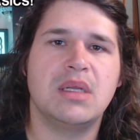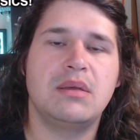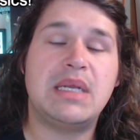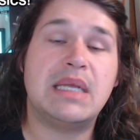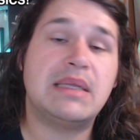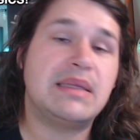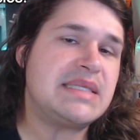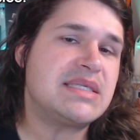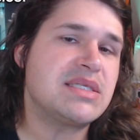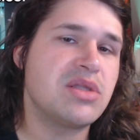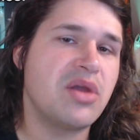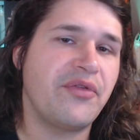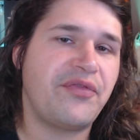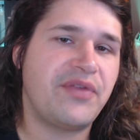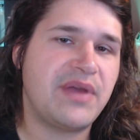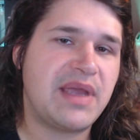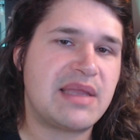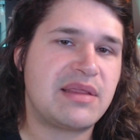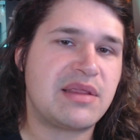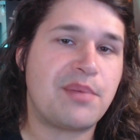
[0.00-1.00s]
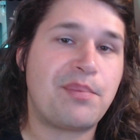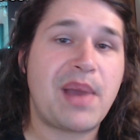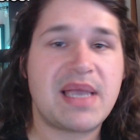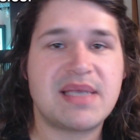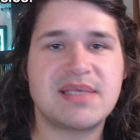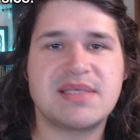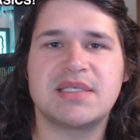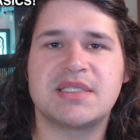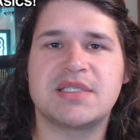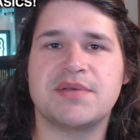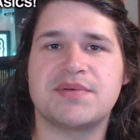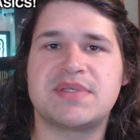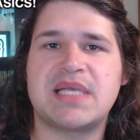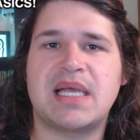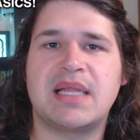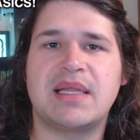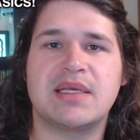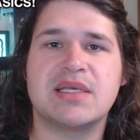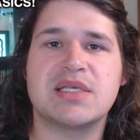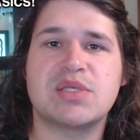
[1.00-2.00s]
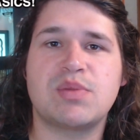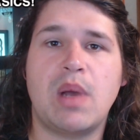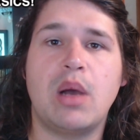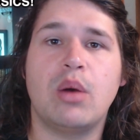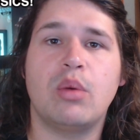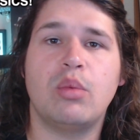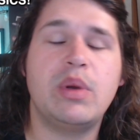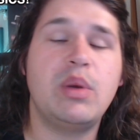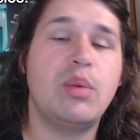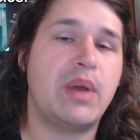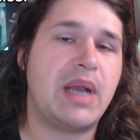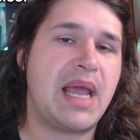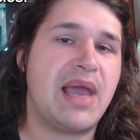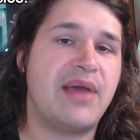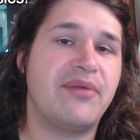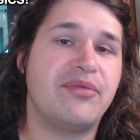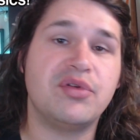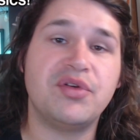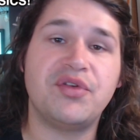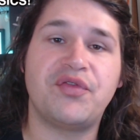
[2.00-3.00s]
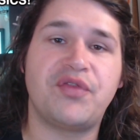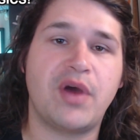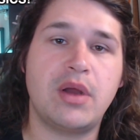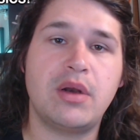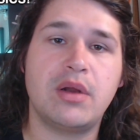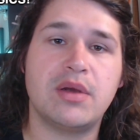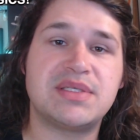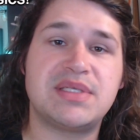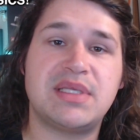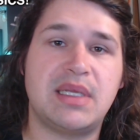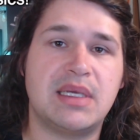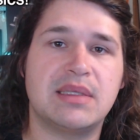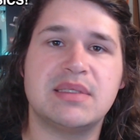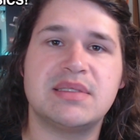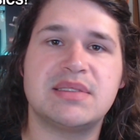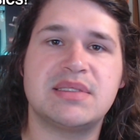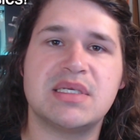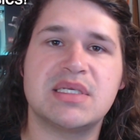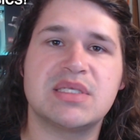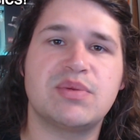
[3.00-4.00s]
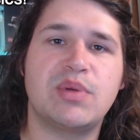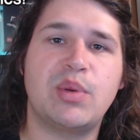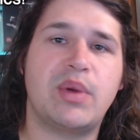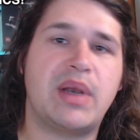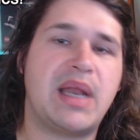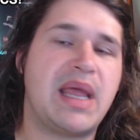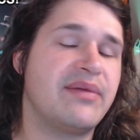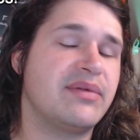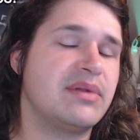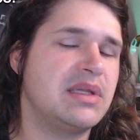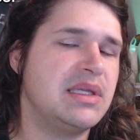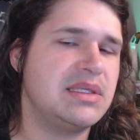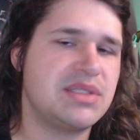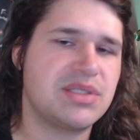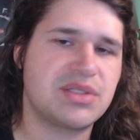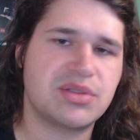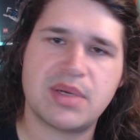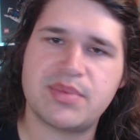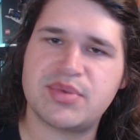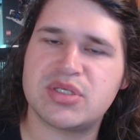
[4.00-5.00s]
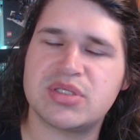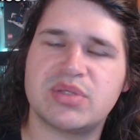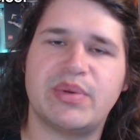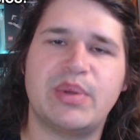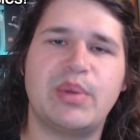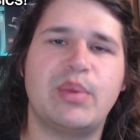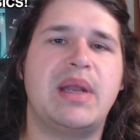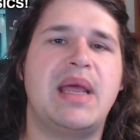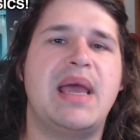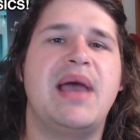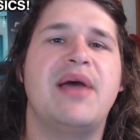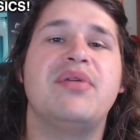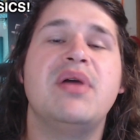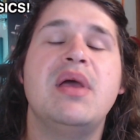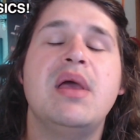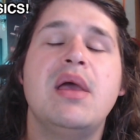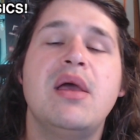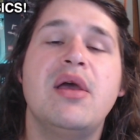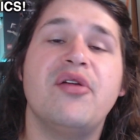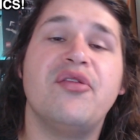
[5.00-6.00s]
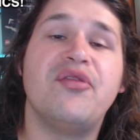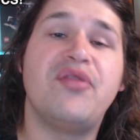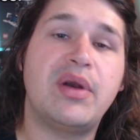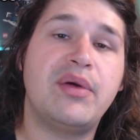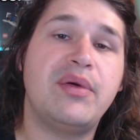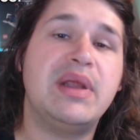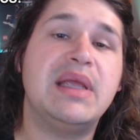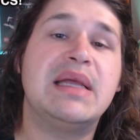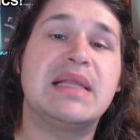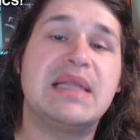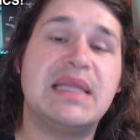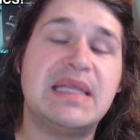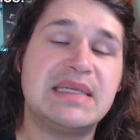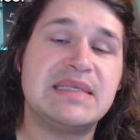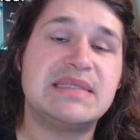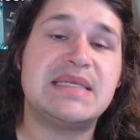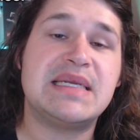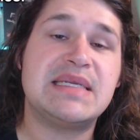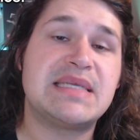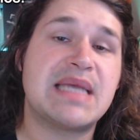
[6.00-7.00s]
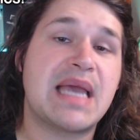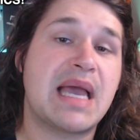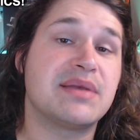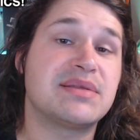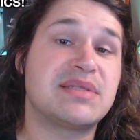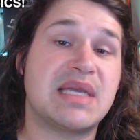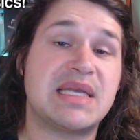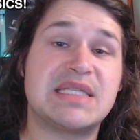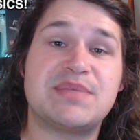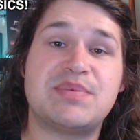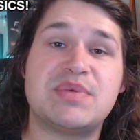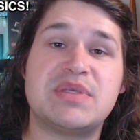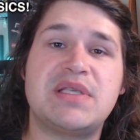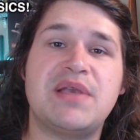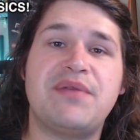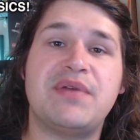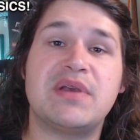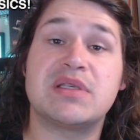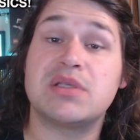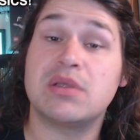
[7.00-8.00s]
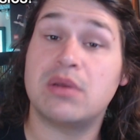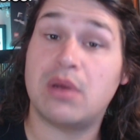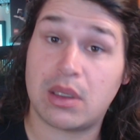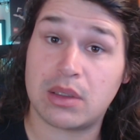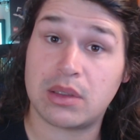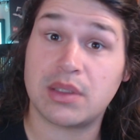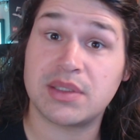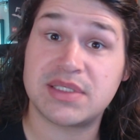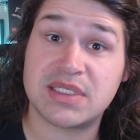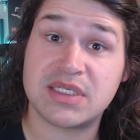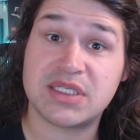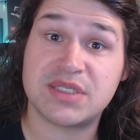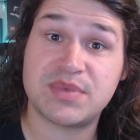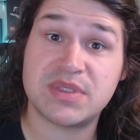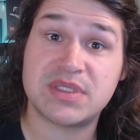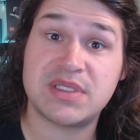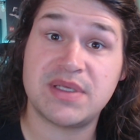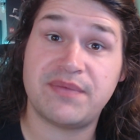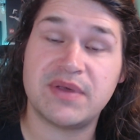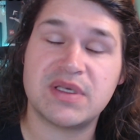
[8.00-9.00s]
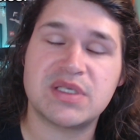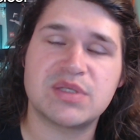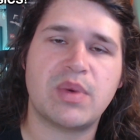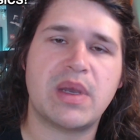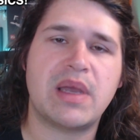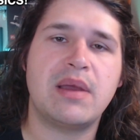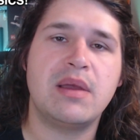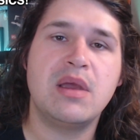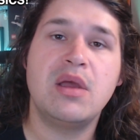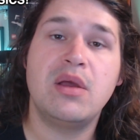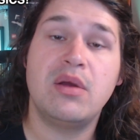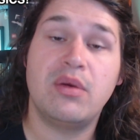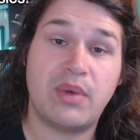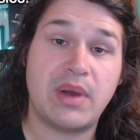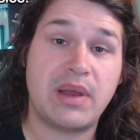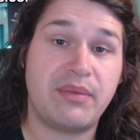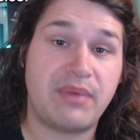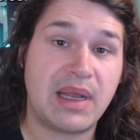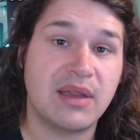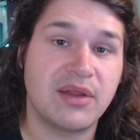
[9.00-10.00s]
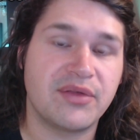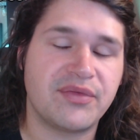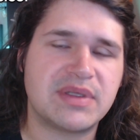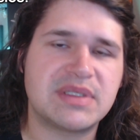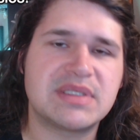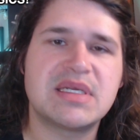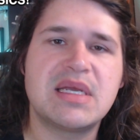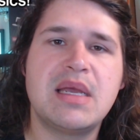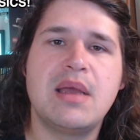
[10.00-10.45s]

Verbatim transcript: Now, let's not forget the basics of selling as well. We want to have good photos in our listings. We want to have clear descriptions. We want to have very clear details and specifics, uh, lots of specifics where, where relevant.